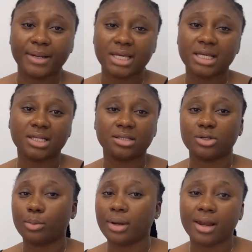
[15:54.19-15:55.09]
please
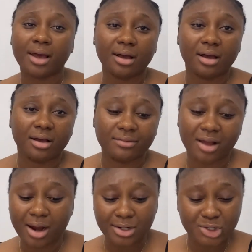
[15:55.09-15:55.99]
show me love
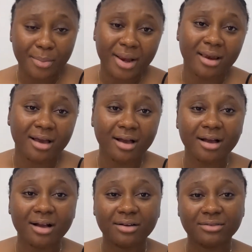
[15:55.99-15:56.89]
show me
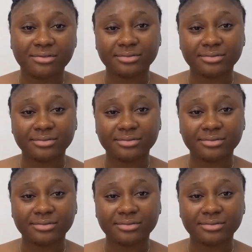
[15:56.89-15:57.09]
love